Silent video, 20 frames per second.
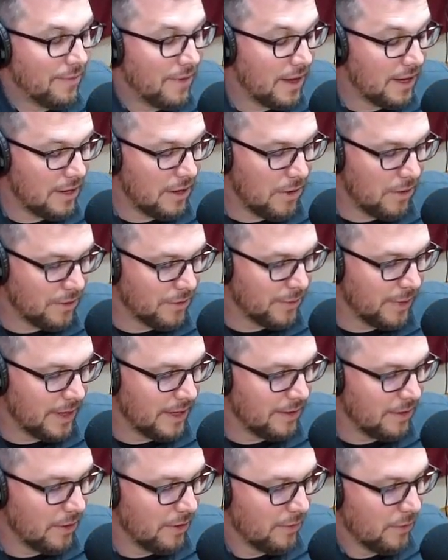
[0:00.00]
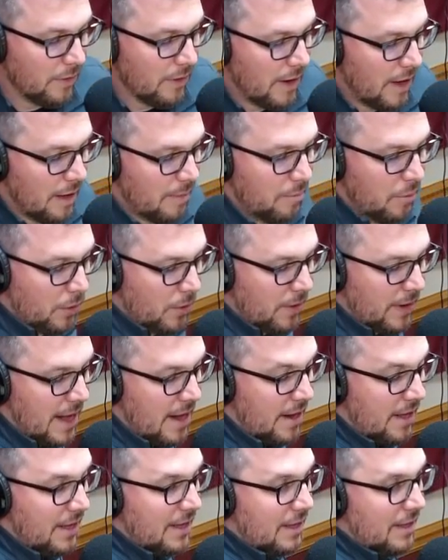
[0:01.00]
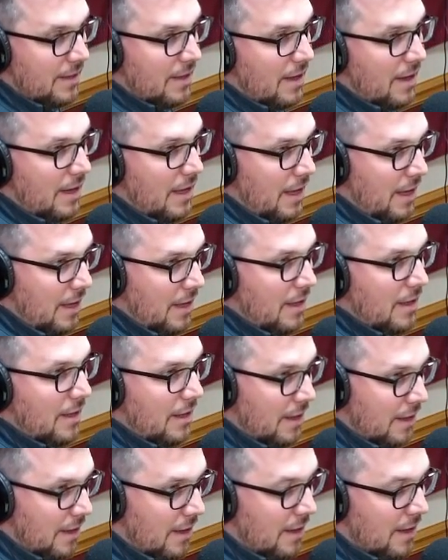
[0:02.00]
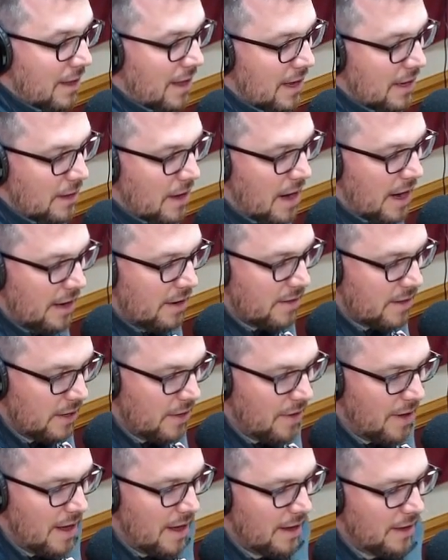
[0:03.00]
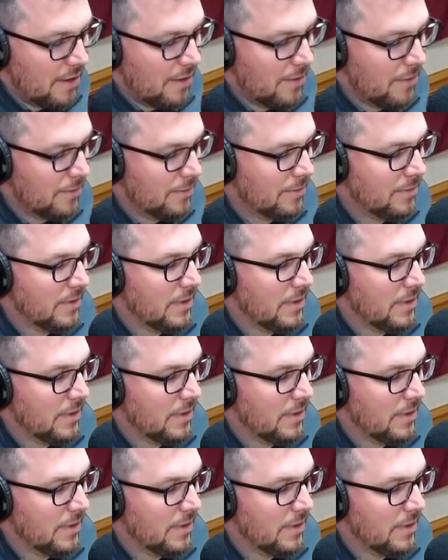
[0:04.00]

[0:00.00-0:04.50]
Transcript: had huge wins over Boyle County, Kentucky, and Ironton, Ohio.